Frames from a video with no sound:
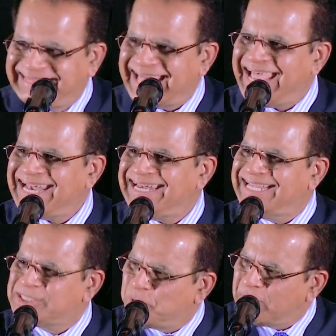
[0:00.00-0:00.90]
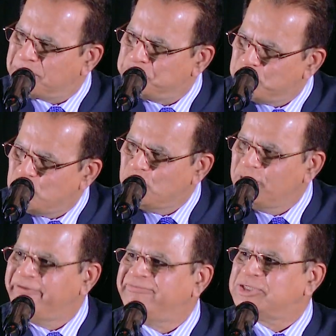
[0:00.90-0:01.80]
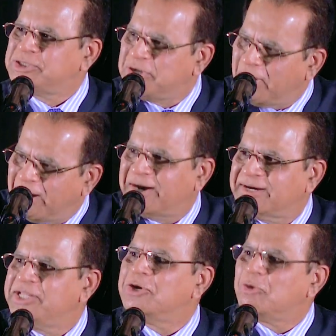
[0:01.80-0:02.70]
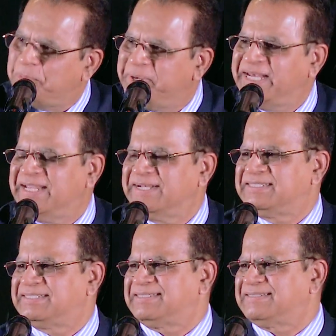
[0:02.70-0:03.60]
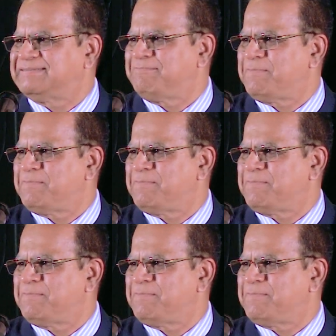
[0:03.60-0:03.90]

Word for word: That is what moves God, your obedience.